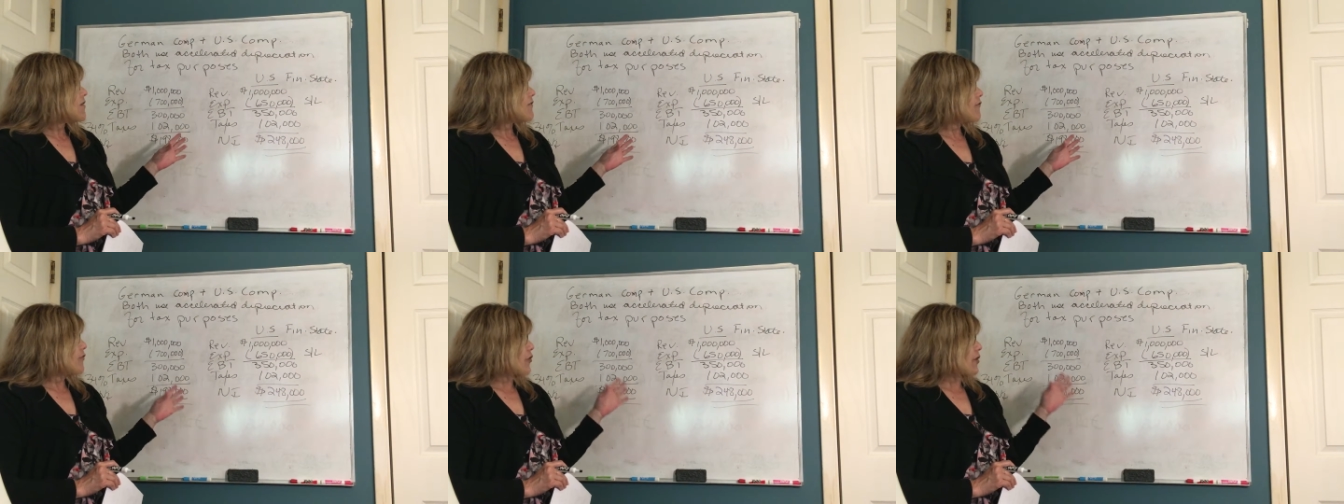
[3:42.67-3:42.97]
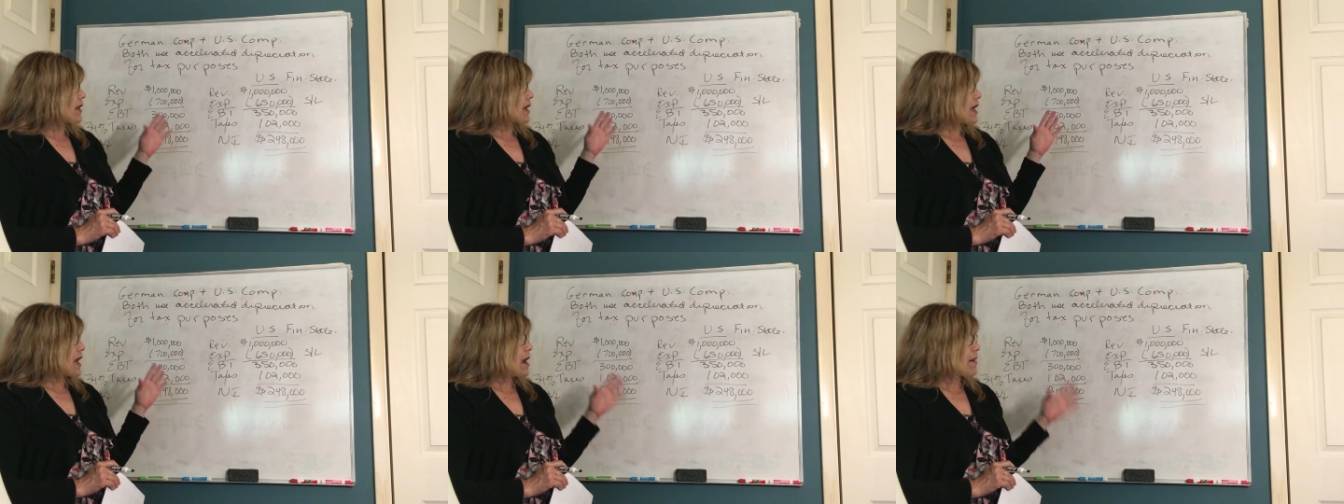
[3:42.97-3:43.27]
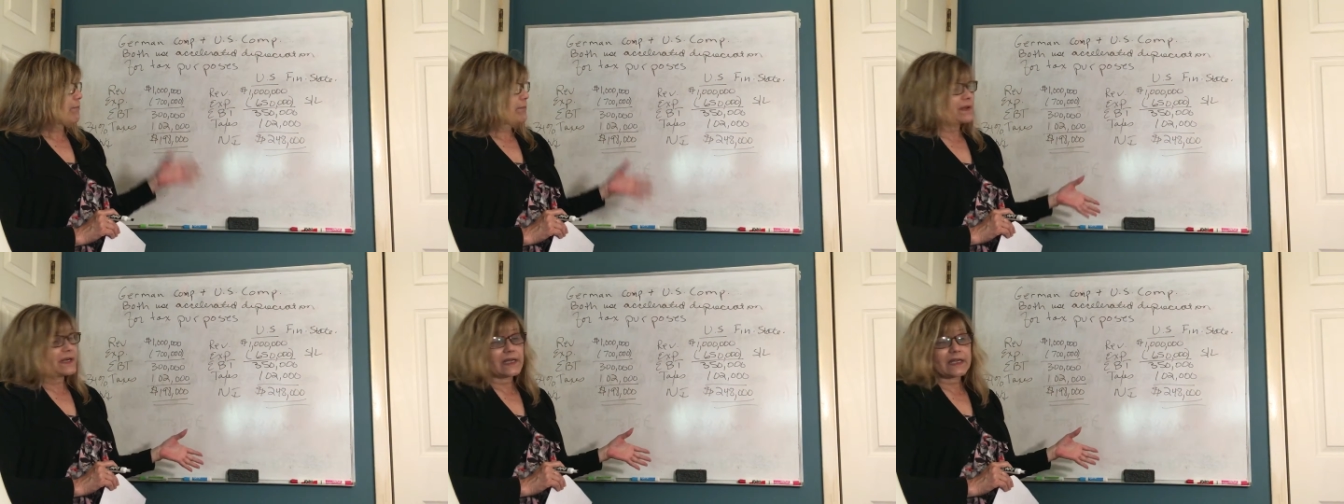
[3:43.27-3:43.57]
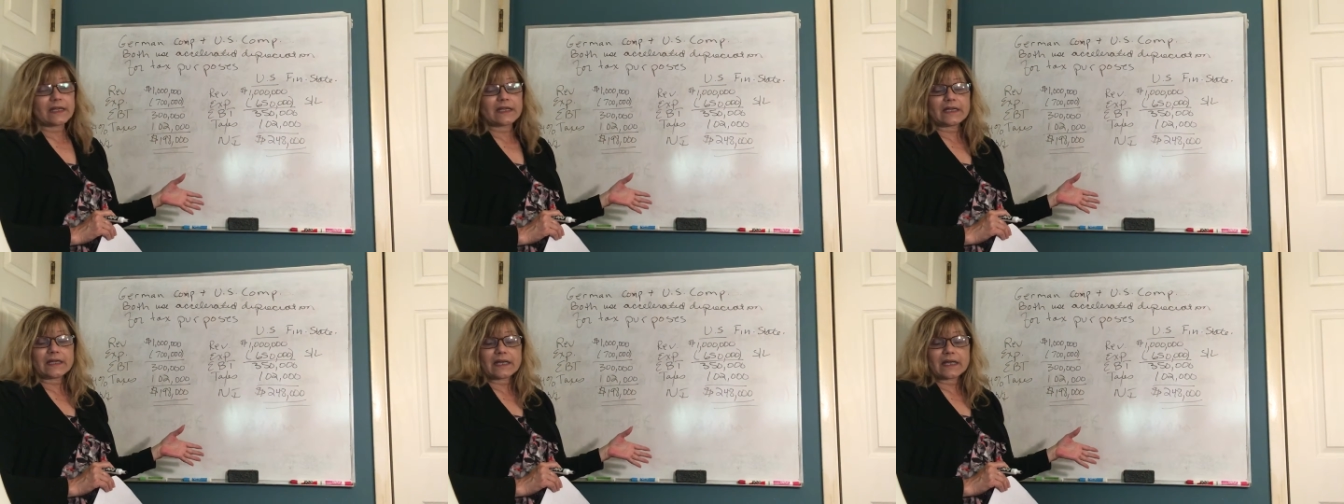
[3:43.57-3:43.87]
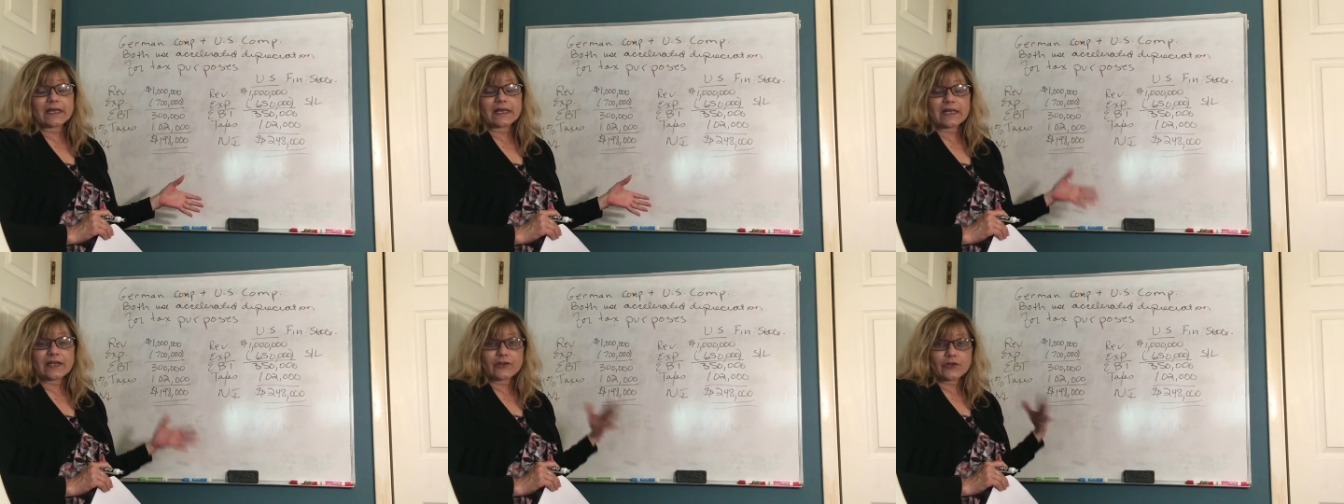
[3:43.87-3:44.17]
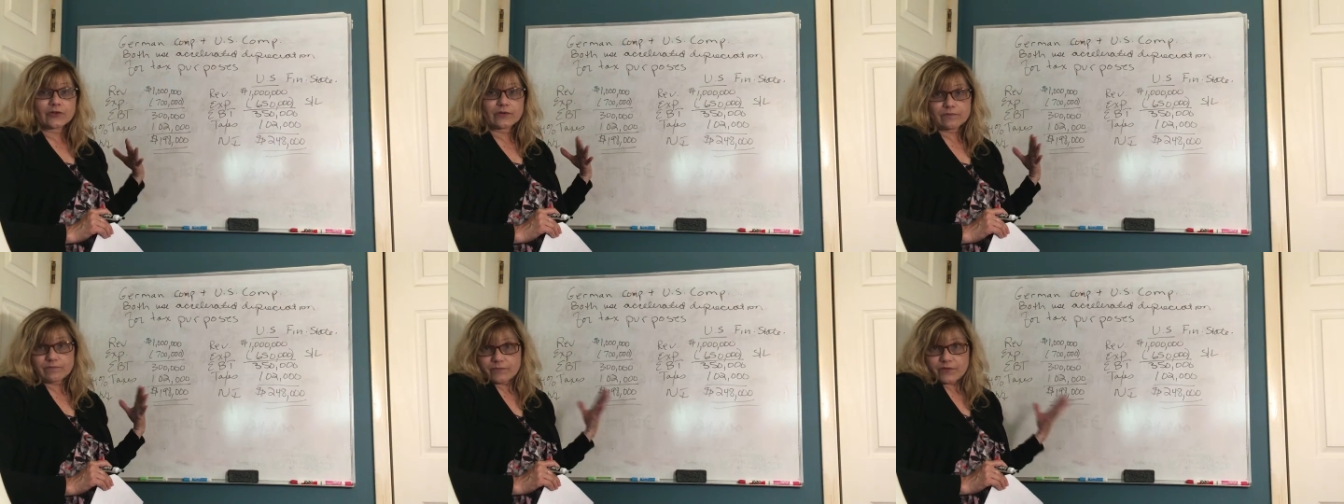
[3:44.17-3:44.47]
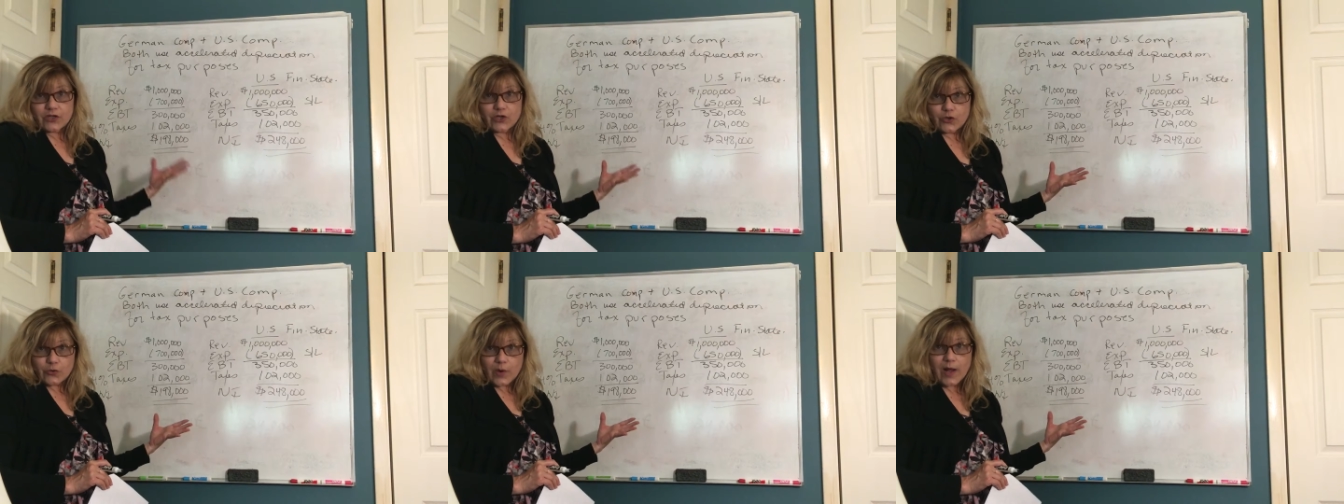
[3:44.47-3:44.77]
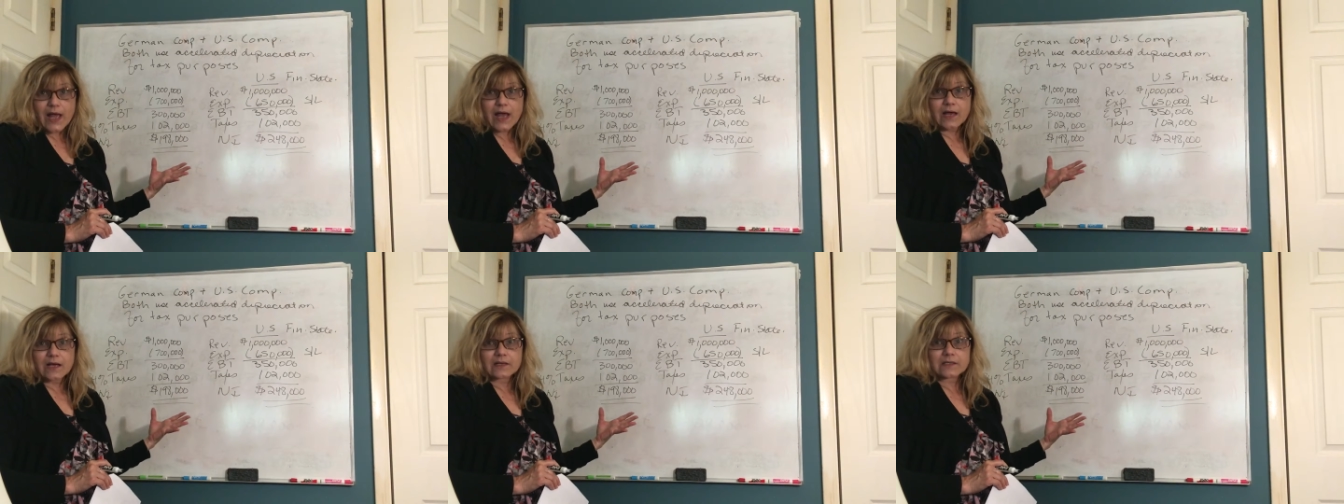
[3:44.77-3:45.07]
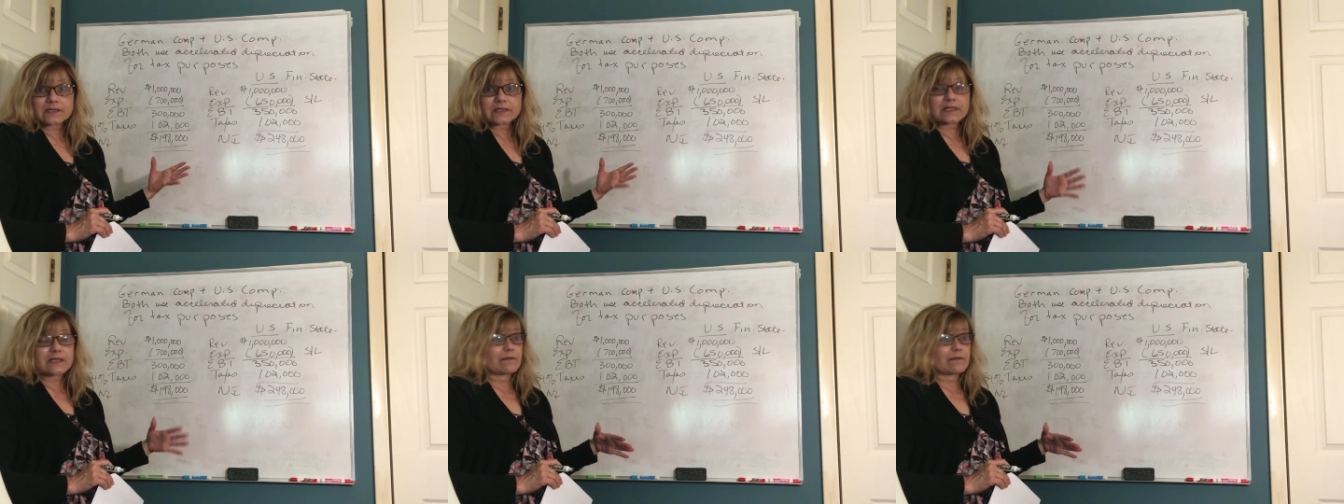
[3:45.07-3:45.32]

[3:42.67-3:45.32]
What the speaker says: for a company in the U.S.